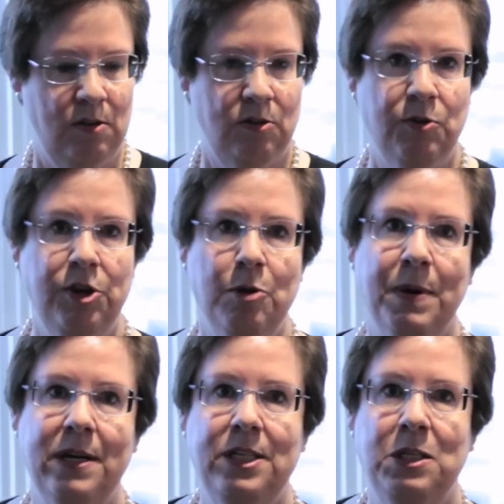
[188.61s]
Through your
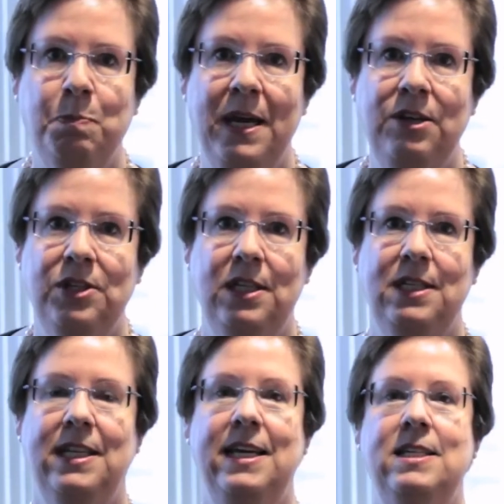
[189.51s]
participation in
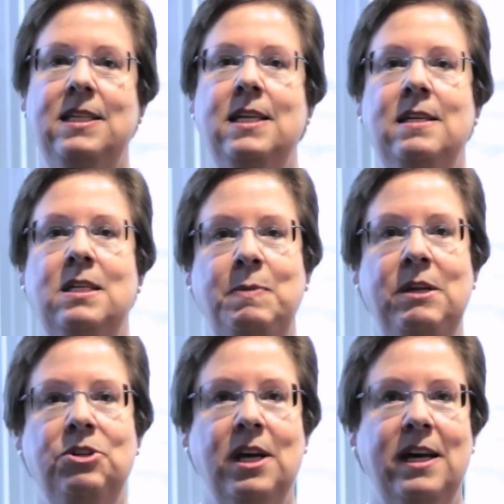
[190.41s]
today's
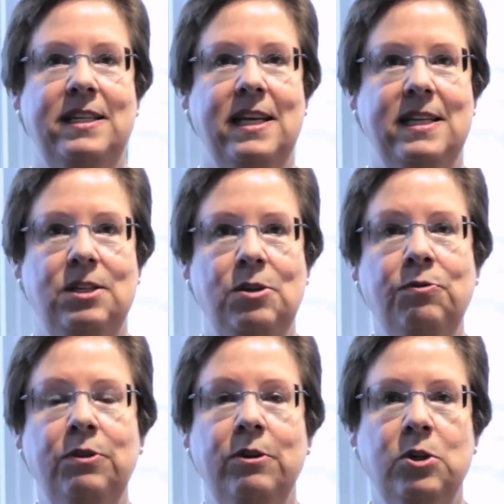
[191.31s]
speech contest,
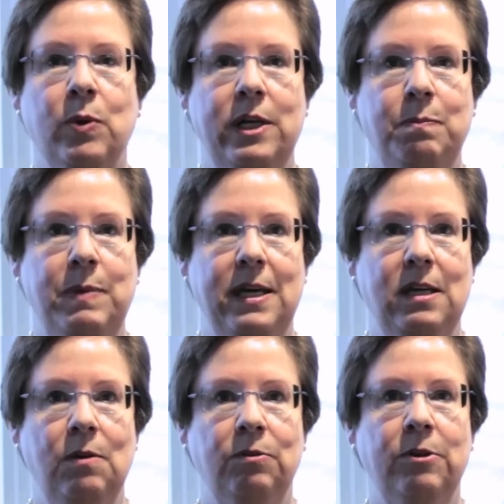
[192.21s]
you've learned quite a
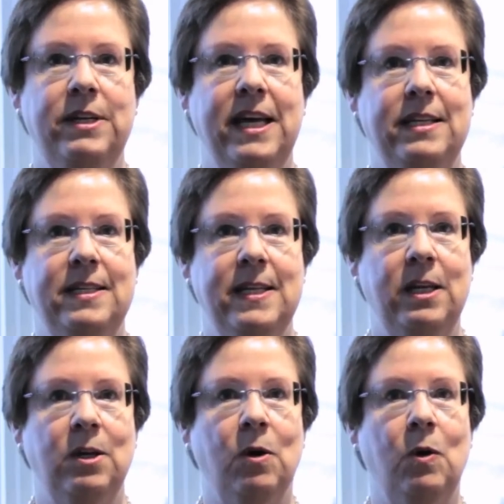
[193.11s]
bit. You've learned how to set
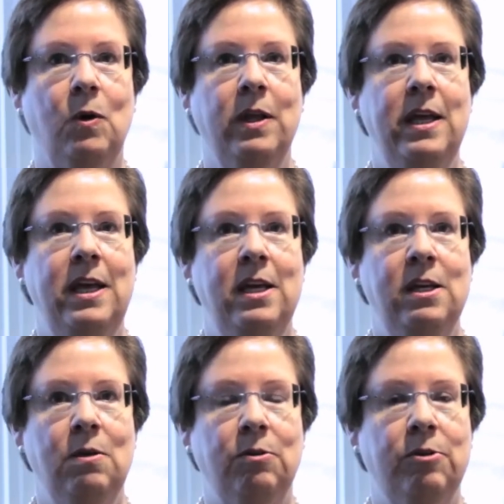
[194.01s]
a goal,
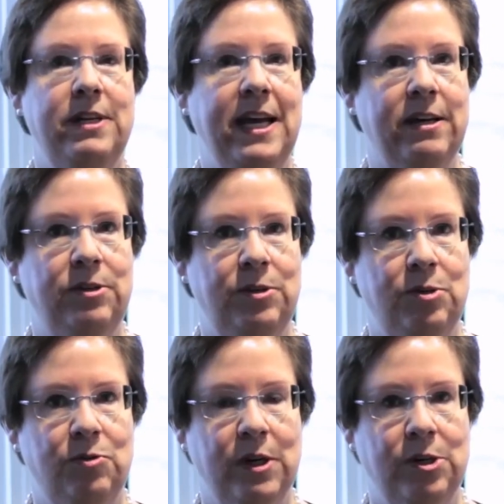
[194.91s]
you've learned how to
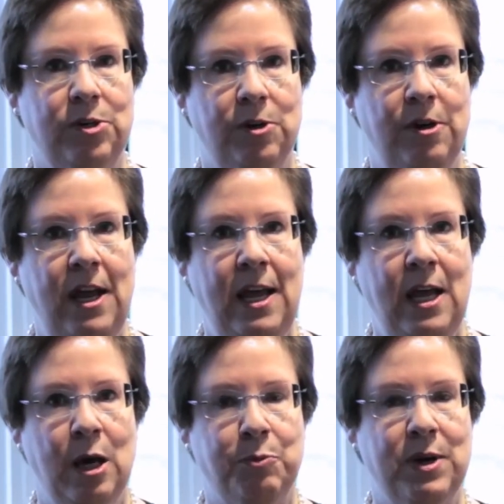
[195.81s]
structure
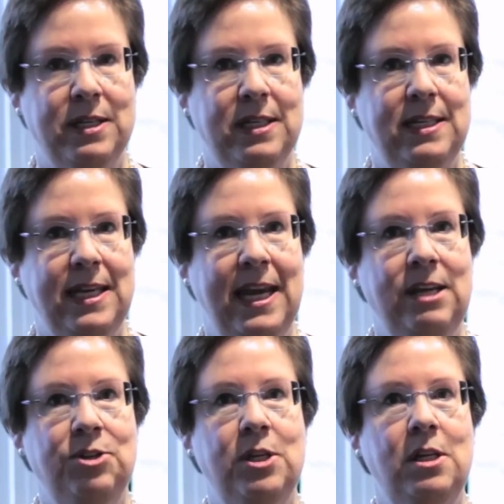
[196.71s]
a
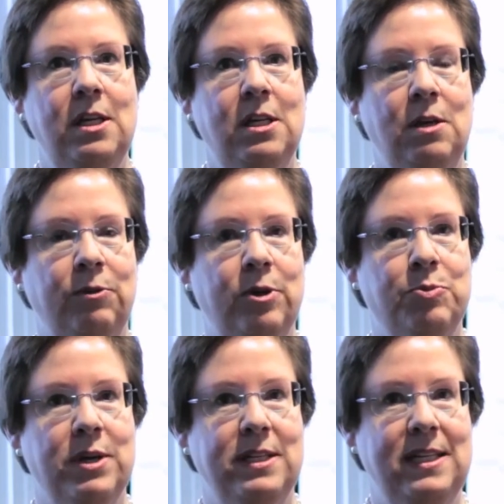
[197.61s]
presentation, you've learned
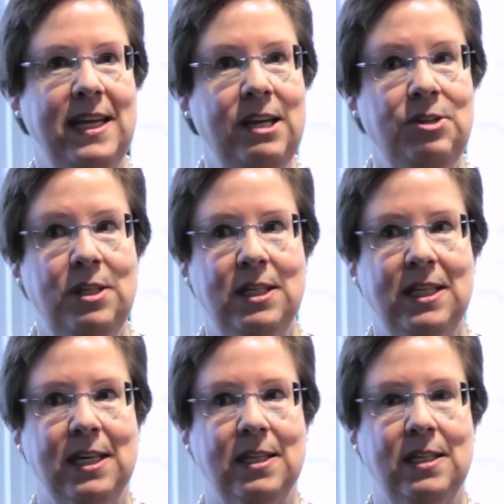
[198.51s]
presentation
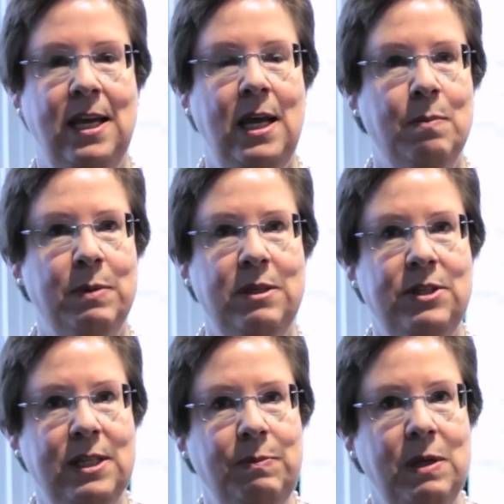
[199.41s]
skills, but
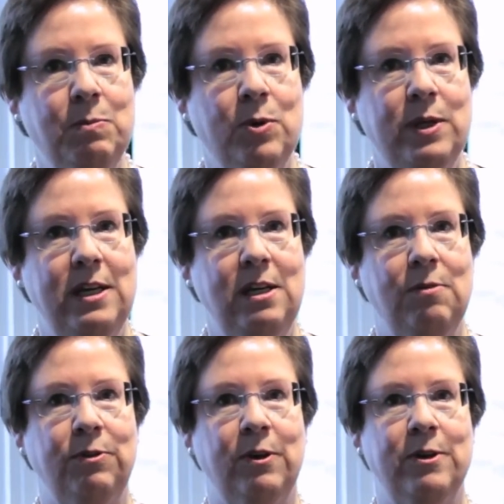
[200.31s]
there's something more that
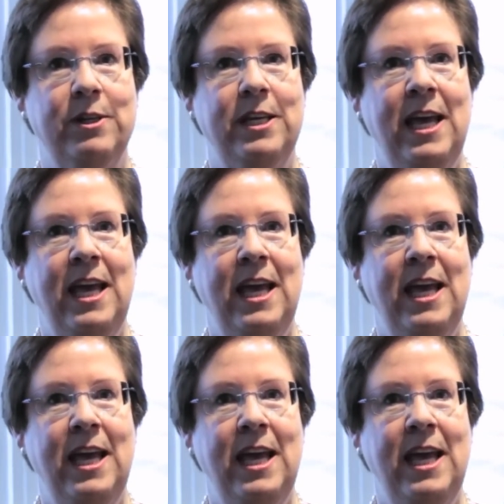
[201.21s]
you've learned,